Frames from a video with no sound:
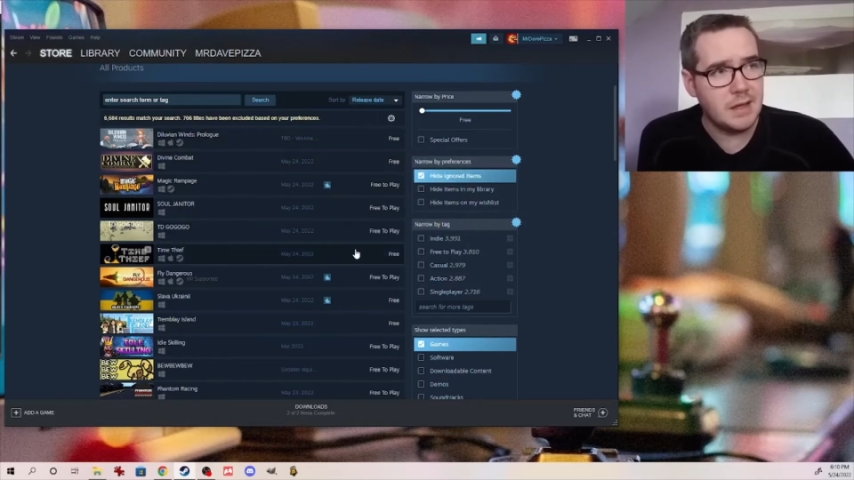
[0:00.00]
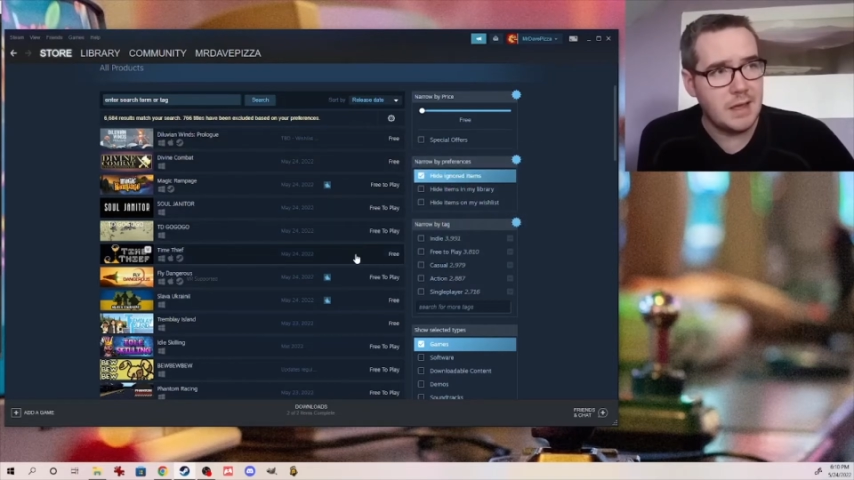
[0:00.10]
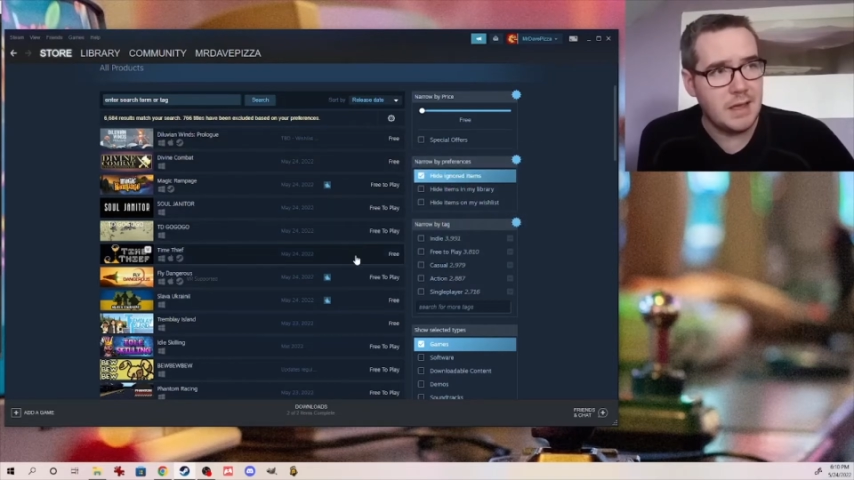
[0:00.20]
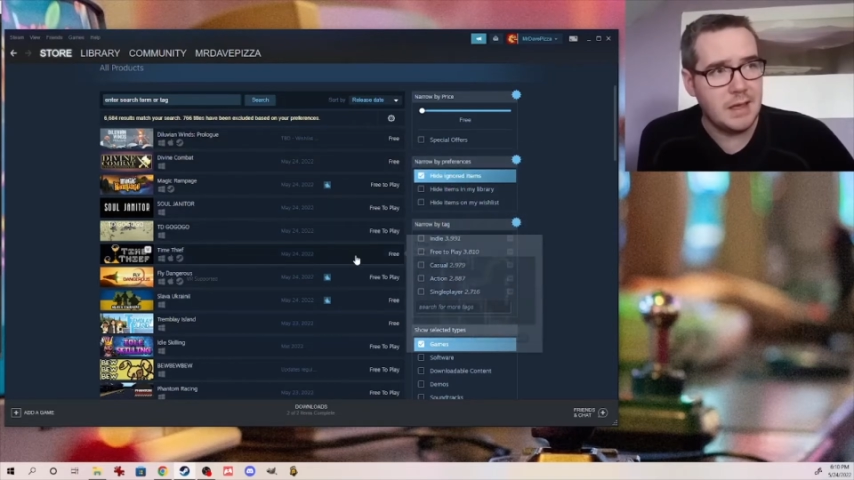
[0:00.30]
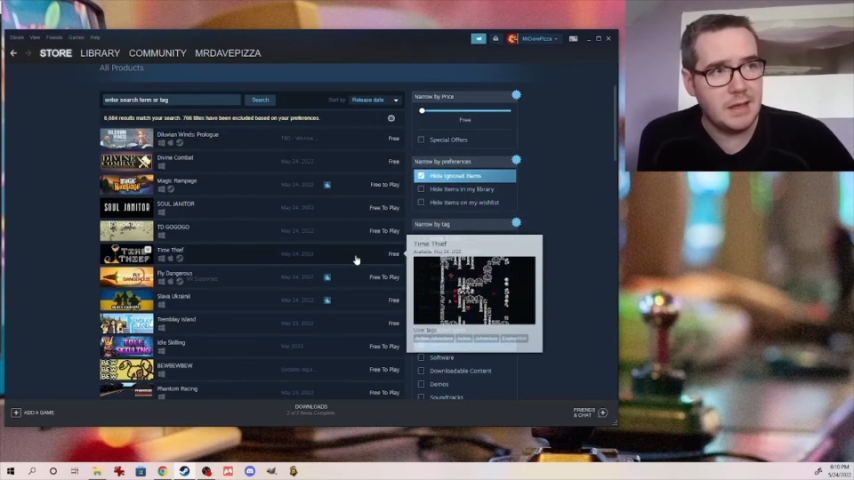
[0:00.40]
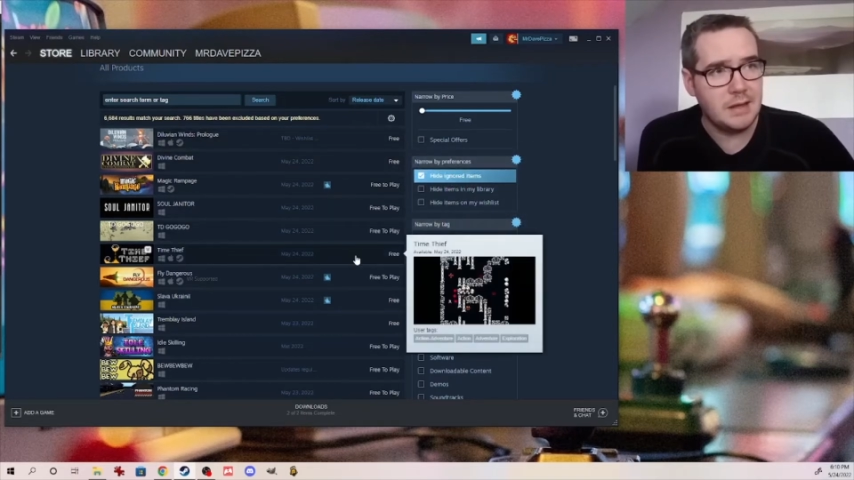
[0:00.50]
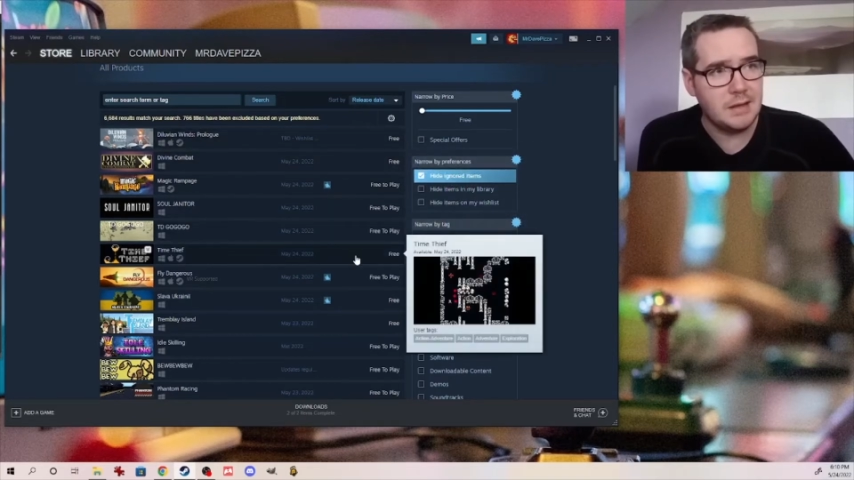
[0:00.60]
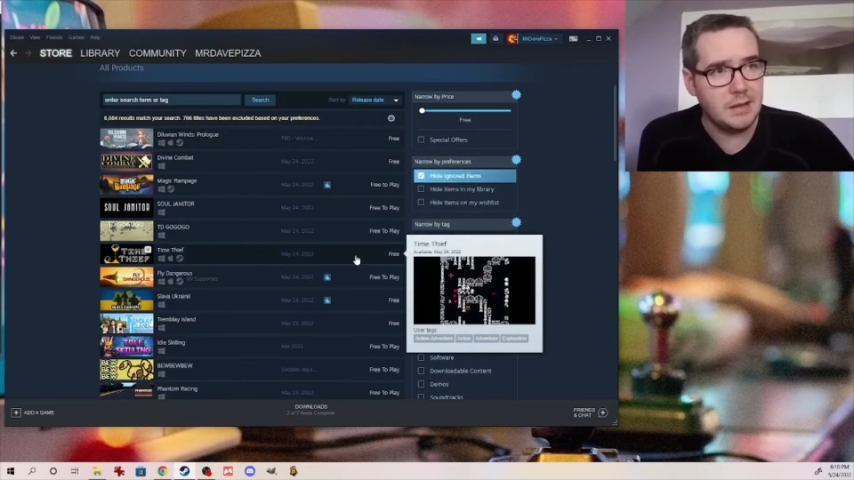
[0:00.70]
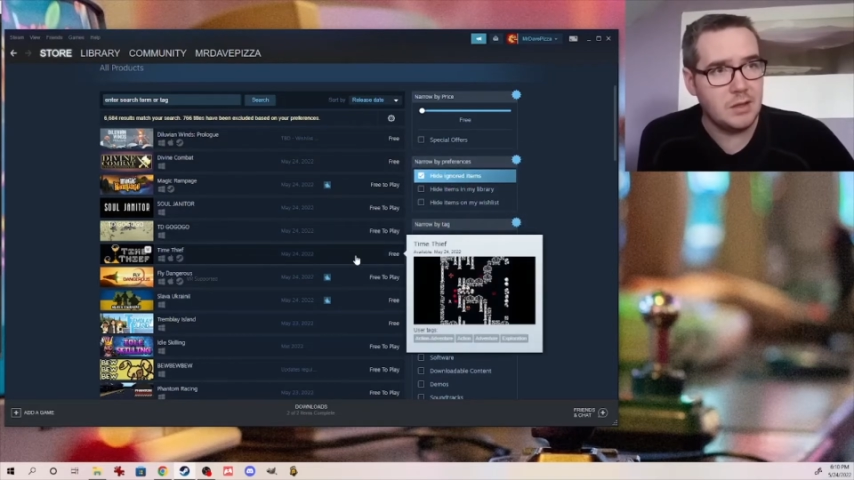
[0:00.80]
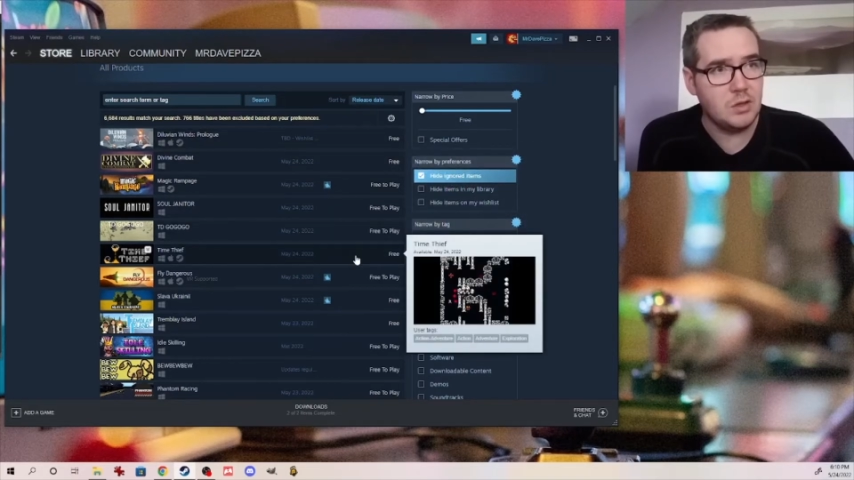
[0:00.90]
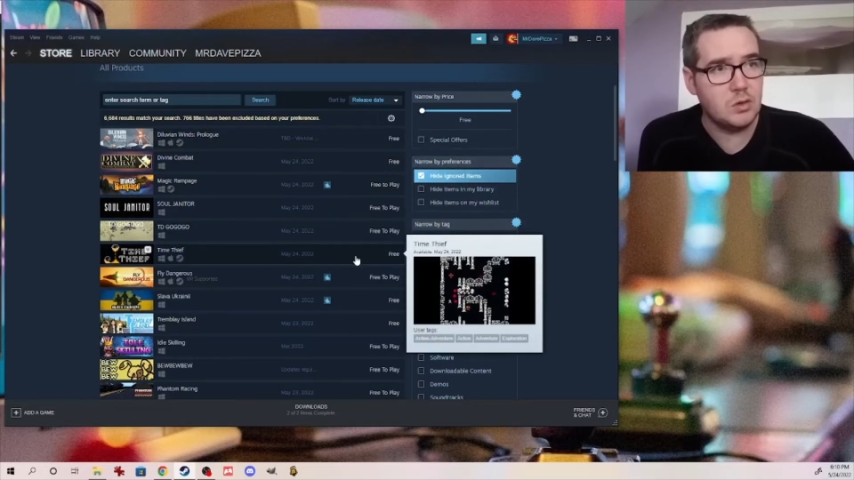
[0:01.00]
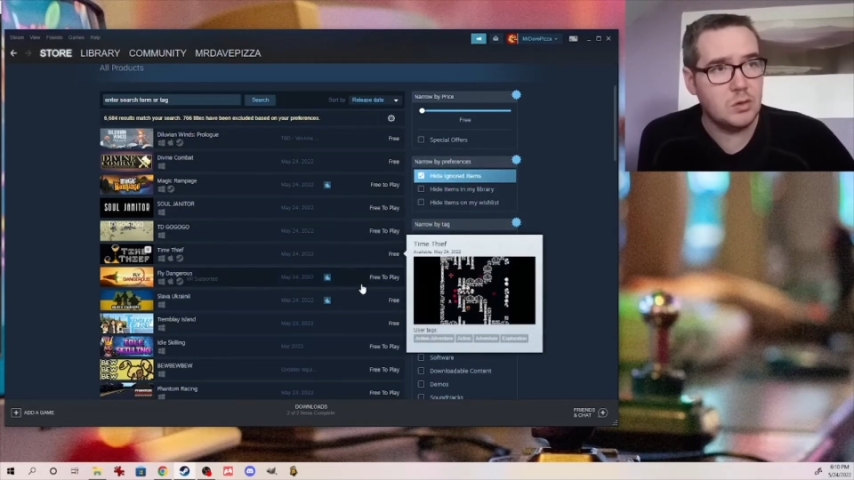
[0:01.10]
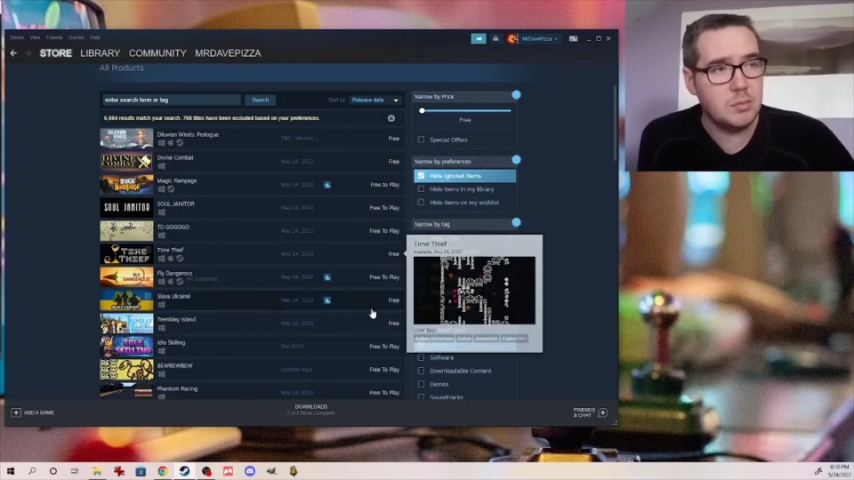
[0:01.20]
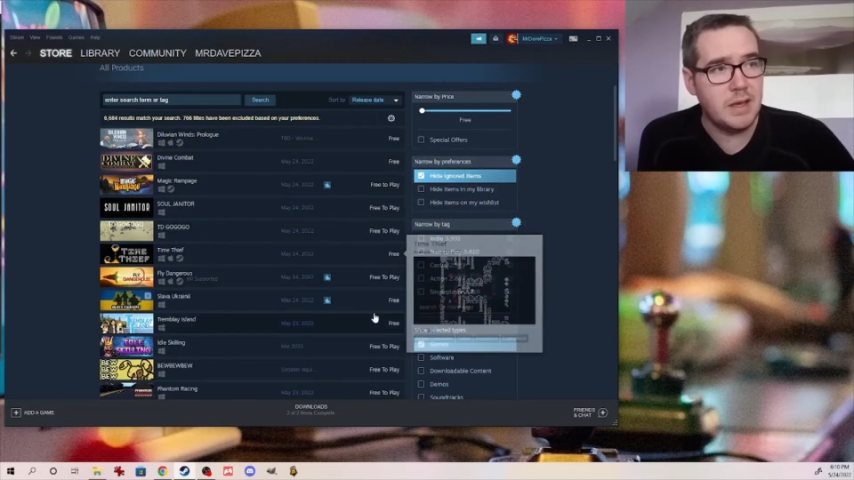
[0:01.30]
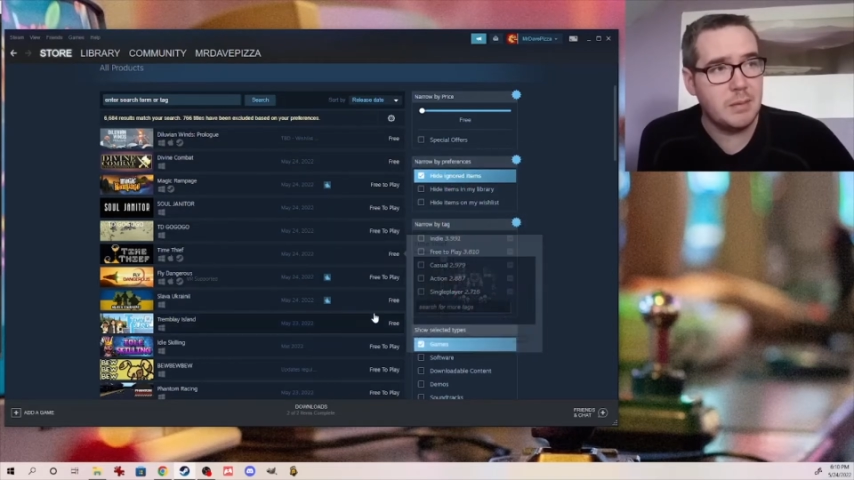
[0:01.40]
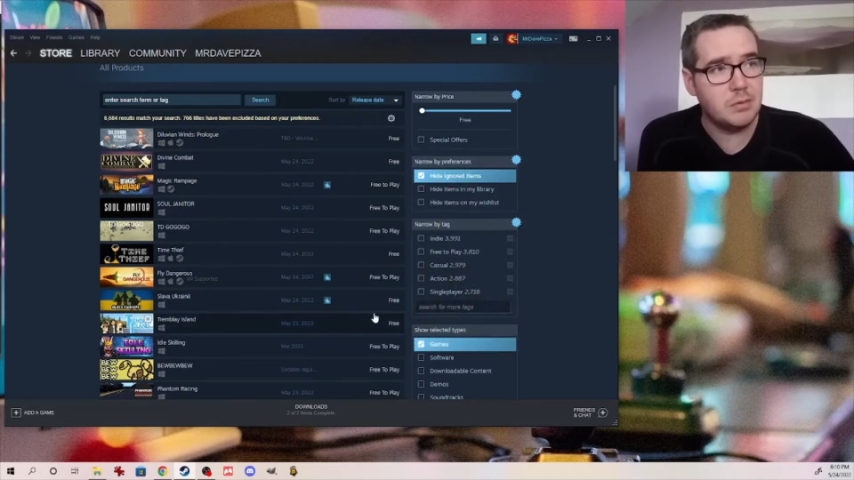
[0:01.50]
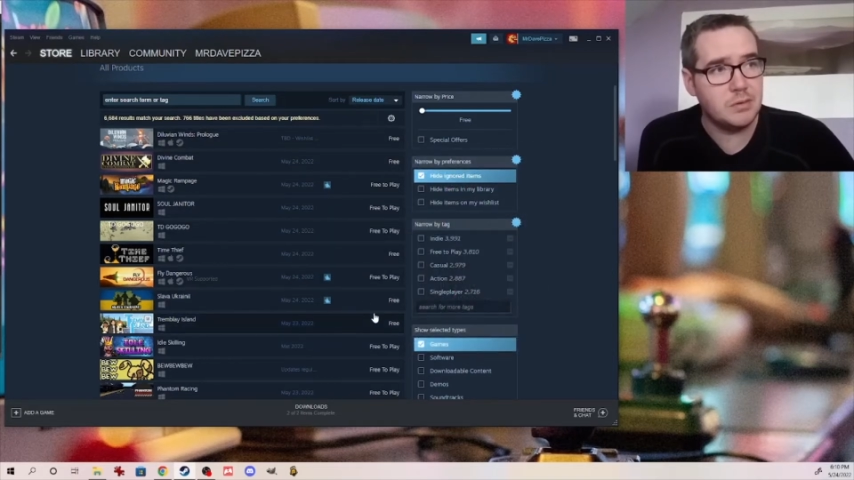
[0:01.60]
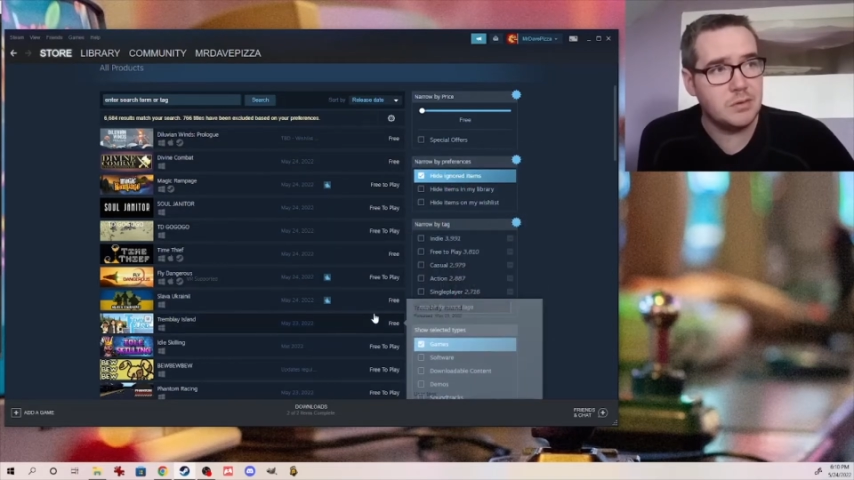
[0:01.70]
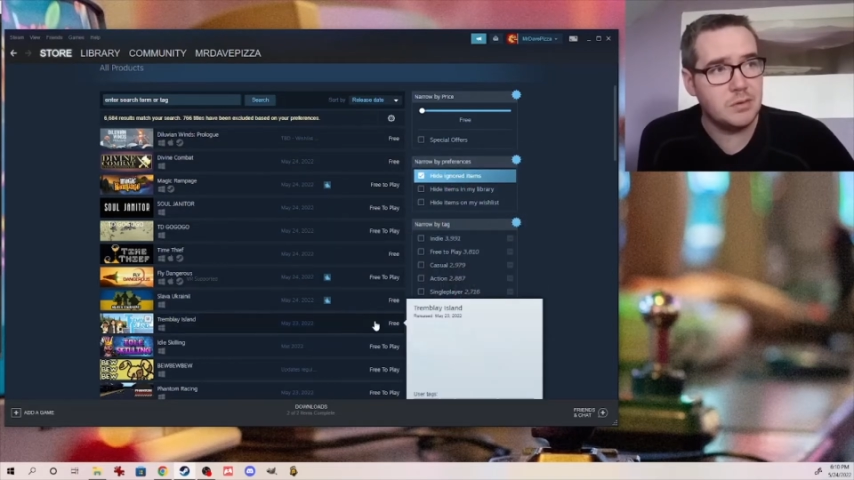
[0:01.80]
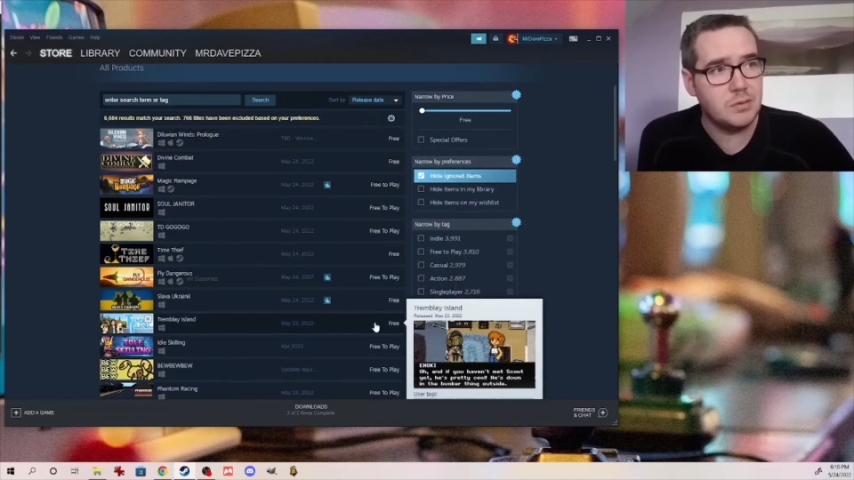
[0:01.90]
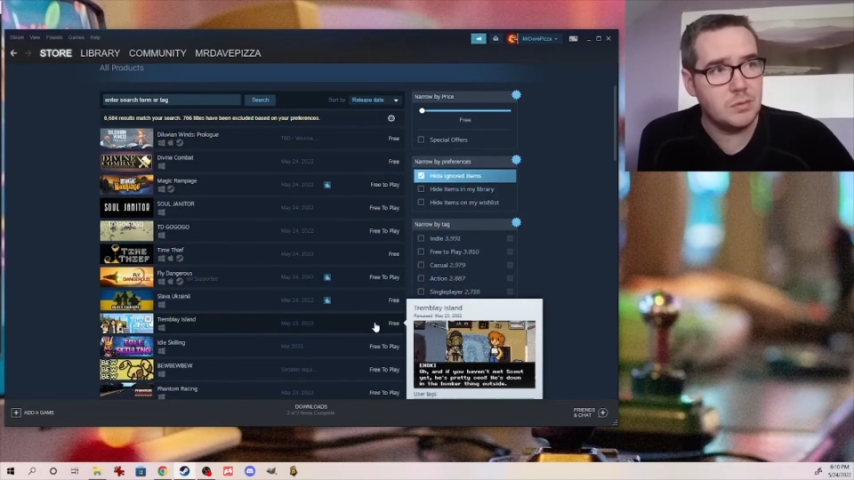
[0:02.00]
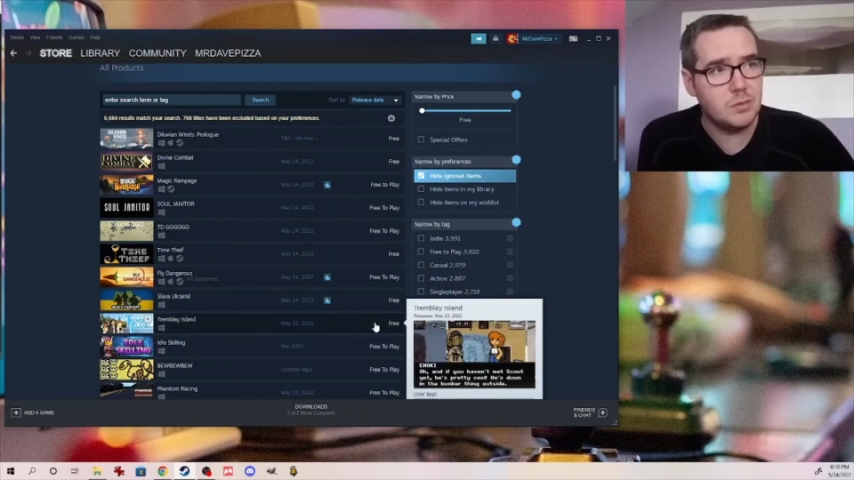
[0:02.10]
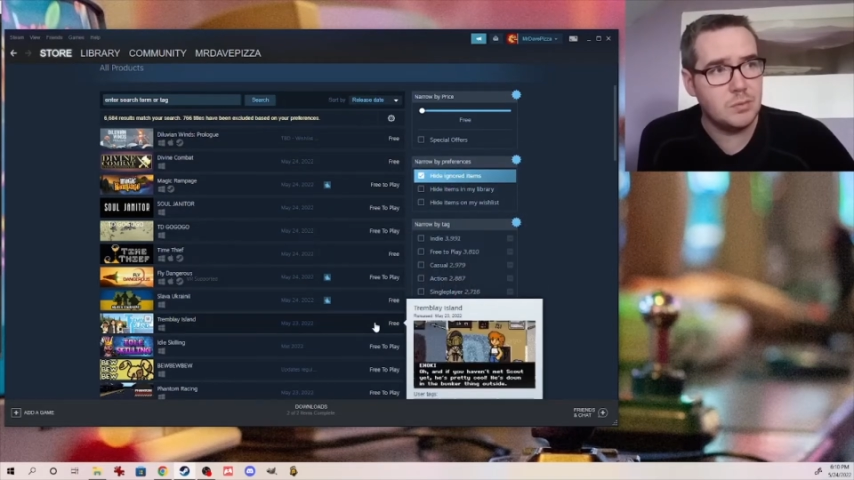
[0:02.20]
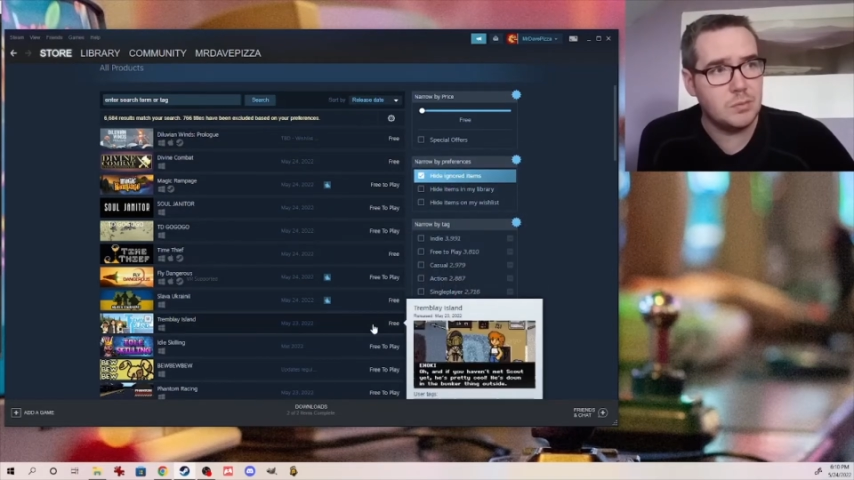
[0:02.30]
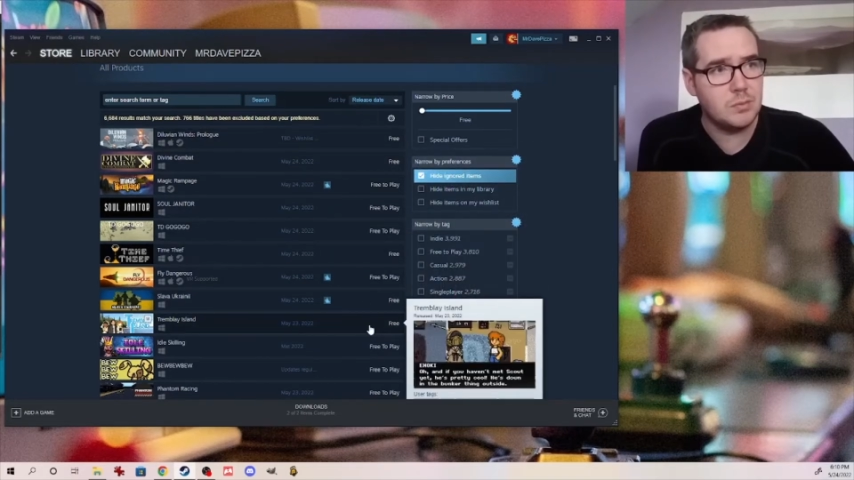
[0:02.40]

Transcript: and you'll be able to